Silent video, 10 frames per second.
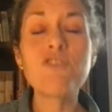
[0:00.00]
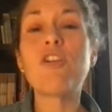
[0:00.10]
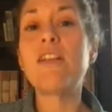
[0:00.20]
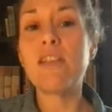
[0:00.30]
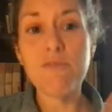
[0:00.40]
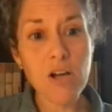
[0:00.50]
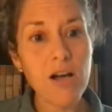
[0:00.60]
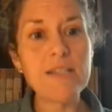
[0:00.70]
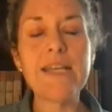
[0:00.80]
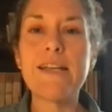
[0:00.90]
try to give
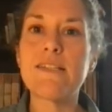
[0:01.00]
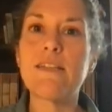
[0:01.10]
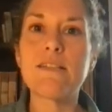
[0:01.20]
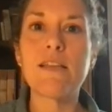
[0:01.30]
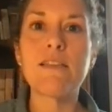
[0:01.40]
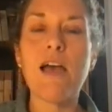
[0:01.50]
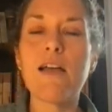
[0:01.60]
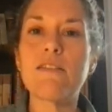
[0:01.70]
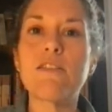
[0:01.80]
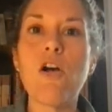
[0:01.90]
context, things like
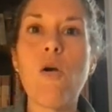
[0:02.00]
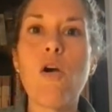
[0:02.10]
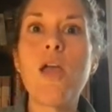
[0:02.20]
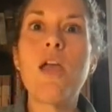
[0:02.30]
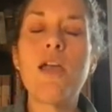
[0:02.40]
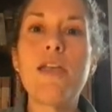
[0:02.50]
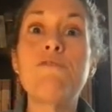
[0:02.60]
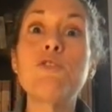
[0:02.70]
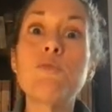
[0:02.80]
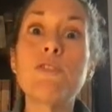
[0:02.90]
that. So if
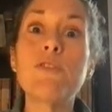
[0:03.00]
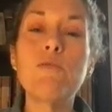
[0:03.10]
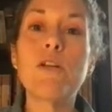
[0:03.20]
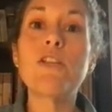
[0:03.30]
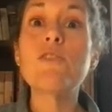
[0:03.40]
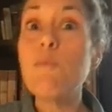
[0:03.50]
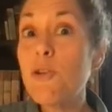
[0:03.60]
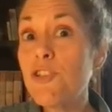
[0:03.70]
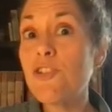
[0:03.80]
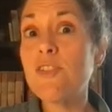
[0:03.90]
you're really wanting to
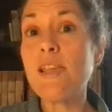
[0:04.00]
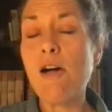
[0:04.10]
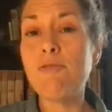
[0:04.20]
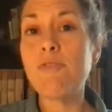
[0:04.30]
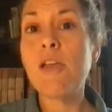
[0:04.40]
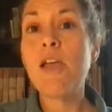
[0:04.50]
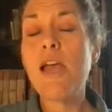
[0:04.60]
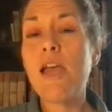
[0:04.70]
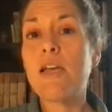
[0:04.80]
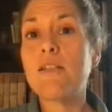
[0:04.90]
push yourself
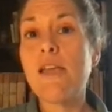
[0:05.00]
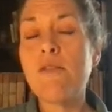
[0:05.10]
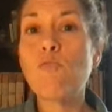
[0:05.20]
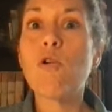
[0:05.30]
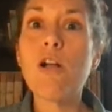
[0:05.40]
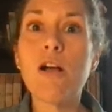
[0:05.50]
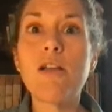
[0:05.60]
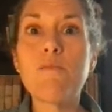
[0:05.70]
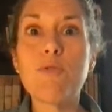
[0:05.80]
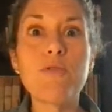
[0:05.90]
and work on
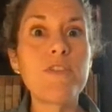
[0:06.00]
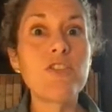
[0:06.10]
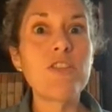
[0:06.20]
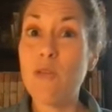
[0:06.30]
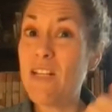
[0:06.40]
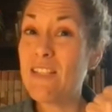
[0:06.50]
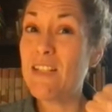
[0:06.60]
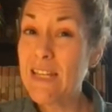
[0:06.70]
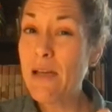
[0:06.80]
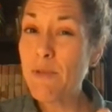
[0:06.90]
improving your reading
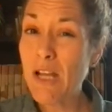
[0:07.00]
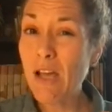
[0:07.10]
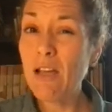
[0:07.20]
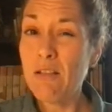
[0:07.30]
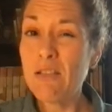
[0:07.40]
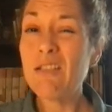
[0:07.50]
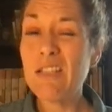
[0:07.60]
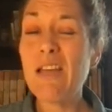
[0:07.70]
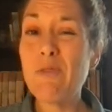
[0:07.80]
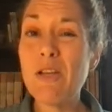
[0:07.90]
stamina
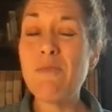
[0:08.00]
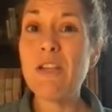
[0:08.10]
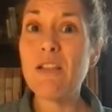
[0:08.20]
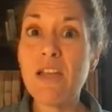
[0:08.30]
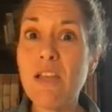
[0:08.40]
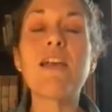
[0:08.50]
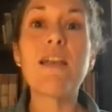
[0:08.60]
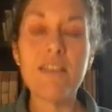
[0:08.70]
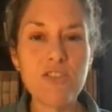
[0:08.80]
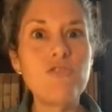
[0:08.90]
meaning like,
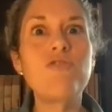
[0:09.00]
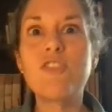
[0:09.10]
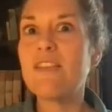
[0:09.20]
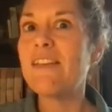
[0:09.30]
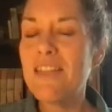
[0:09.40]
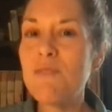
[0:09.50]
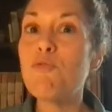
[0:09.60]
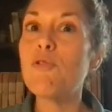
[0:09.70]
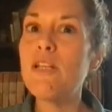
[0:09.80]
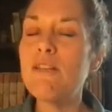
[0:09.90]
can you just like keep
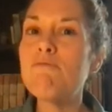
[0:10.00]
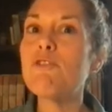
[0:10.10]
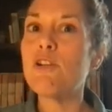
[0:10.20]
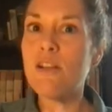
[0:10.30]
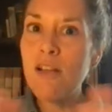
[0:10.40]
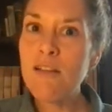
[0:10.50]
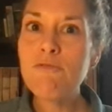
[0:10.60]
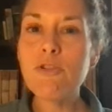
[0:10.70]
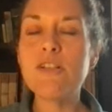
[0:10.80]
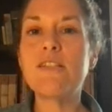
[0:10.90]
reading for
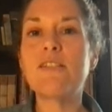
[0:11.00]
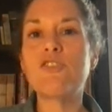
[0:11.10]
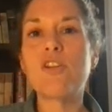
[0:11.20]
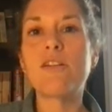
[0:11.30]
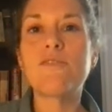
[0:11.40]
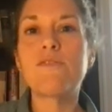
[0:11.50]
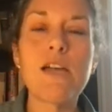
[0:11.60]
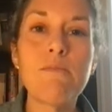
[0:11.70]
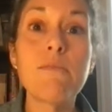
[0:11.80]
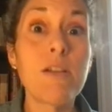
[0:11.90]
a decent chunk of
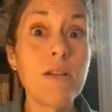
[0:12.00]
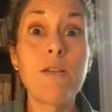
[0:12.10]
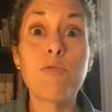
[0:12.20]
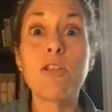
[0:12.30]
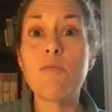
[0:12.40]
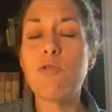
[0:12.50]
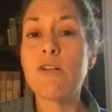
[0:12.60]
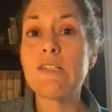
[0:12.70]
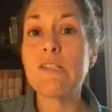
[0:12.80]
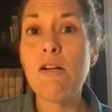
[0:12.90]
time, a really
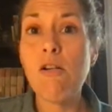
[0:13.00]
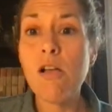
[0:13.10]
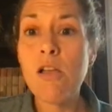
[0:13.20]
important skill,